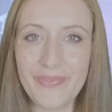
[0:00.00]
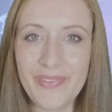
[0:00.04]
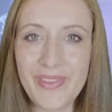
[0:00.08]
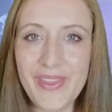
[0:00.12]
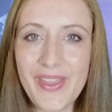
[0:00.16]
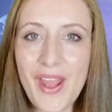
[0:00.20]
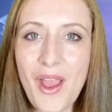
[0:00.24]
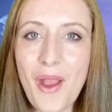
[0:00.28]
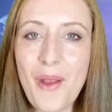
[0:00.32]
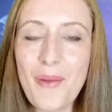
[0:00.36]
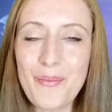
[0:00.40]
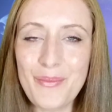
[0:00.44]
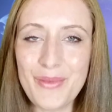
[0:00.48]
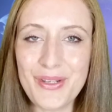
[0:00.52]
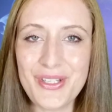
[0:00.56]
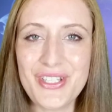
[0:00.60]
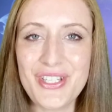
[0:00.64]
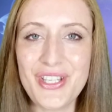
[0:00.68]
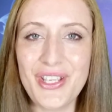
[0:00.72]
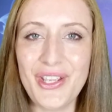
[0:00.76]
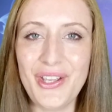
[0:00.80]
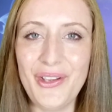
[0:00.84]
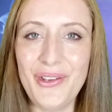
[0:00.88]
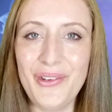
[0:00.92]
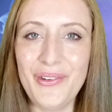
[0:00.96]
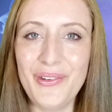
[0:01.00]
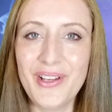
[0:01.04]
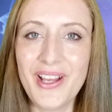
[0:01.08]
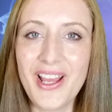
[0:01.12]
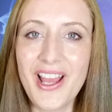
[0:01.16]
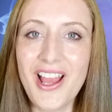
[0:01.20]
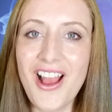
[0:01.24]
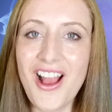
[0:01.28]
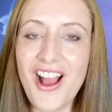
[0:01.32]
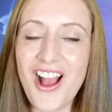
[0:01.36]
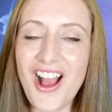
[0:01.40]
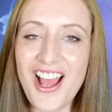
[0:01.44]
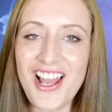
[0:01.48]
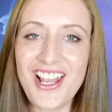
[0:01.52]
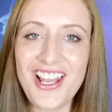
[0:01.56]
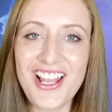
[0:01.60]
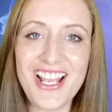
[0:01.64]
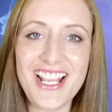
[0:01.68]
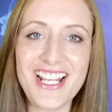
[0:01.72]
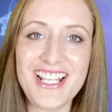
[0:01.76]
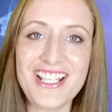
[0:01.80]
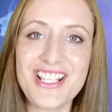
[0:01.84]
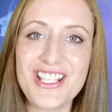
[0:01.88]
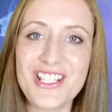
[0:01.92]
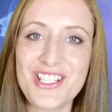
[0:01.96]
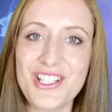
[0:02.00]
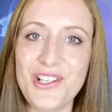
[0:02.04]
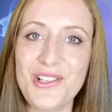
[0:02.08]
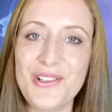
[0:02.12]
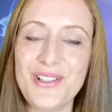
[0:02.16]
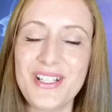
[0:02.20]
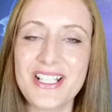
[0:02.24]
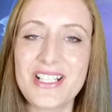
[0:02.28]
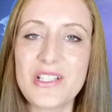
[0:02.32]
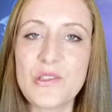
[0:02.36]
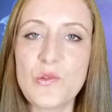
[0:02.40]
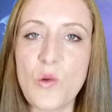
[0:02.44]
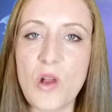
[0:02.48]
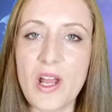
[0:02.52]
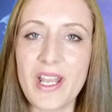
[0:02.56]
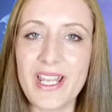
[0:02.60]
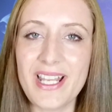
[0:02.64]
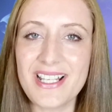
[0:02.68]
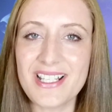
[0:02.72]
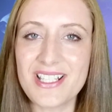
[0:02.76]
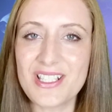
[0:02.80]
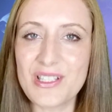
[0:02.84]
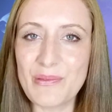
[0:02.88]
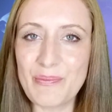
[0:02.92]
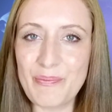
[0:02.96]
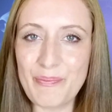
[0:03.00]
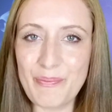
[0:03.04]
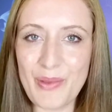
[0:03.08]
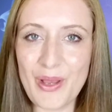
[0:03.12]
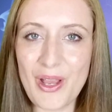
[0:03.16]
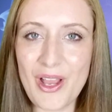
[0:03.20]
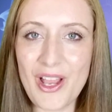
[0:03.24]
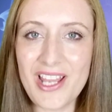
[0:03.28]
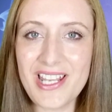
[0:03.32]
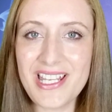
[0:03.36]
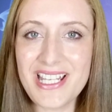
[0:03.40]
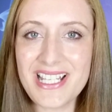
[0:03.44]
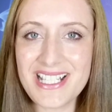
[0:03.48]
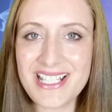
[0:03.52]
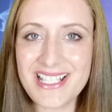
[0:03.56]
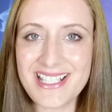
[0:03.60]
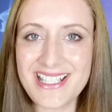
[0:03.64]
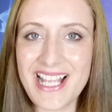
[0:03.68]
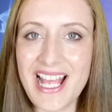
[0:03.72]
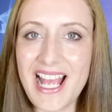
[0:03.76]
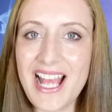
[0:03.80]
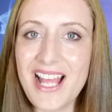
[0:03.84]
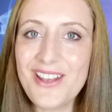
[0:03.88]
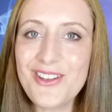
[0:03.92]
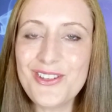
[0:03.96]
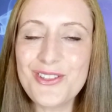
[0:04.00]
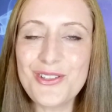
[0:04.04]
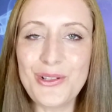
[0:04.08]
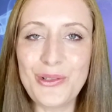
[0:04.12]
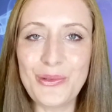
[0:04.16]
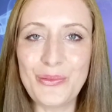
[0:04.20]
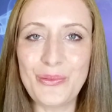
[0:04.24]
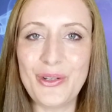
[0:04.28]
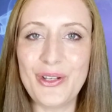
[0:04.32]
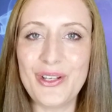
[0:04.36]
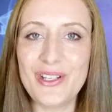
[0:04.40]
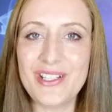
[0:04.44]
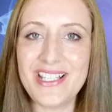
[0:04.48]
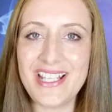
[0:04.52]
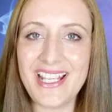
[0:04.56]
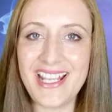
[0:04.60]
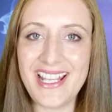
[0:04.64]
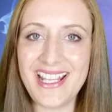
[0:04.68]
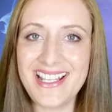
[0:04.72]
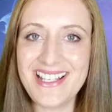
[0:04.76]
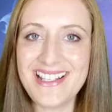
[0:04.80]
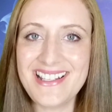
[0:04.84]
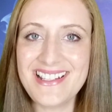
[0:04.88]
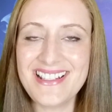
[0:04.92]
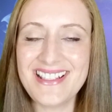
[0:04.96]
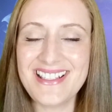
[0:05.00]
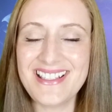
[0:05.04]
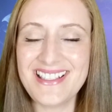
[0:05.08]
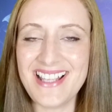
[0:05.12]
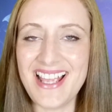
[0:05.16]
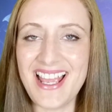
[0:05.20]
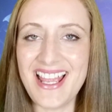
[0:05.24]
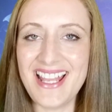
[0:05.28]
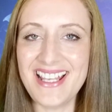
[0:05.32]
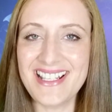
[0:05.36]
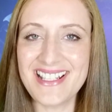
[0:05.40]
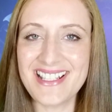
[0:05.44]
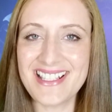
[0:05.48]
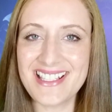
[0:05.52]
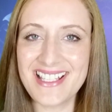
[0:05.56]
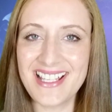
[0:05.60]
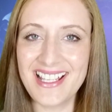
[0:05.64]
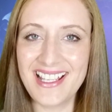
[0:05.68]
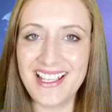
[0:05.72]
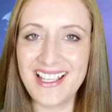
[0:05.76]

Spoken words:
Number 2, I like to do this one, is to burn sandalwood incense.